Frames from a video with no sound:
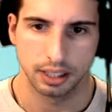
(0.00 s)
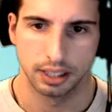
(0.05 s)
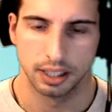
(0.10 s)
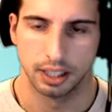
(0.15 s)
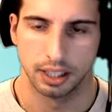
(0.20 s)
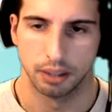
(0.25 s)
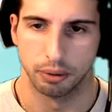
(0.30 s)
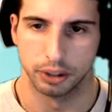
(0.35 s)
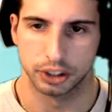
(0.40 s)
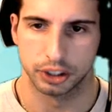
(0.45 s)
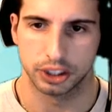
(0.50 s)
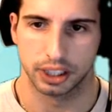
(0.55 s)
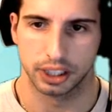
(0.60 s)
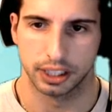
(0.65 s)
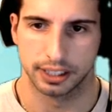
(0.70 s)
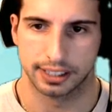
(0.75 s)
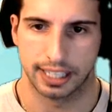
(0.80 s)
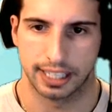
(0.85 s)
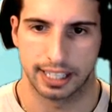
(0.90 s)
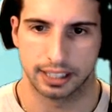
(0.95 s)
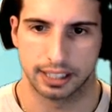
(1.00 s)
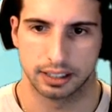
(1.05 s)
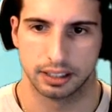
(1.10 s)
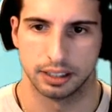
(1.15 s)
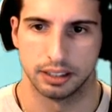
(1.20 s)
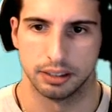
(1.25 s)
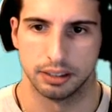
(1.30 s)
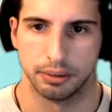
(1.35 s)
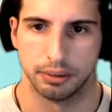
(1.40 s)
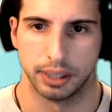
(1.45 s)
We're just gonna attack
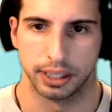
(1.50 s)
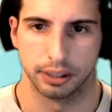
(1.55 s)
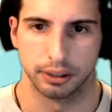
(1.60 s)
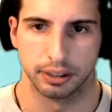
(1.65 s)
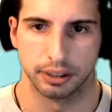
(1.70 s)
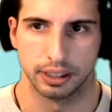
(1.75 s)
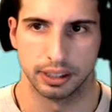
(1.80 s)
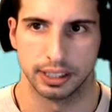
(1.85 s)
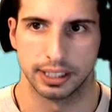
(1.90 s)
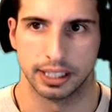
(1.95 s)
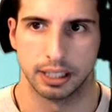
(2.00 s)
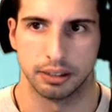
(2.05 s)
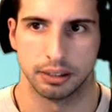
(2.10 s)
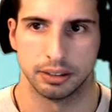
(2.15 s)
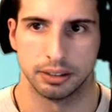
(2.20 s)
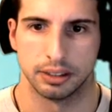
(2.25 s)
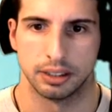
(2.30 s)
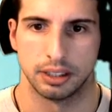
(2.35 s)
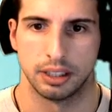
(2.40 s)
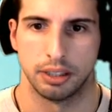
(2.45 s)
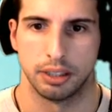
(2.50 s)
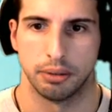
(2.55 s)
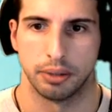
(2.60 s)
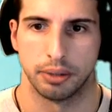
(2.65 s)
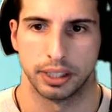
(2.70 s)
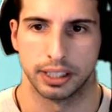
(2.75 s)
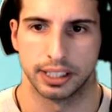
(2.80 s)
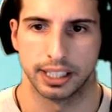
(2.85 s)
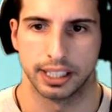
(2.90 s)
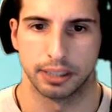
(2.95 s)
regularly now. We're
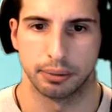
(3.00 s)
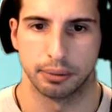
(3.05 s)
gonna get rid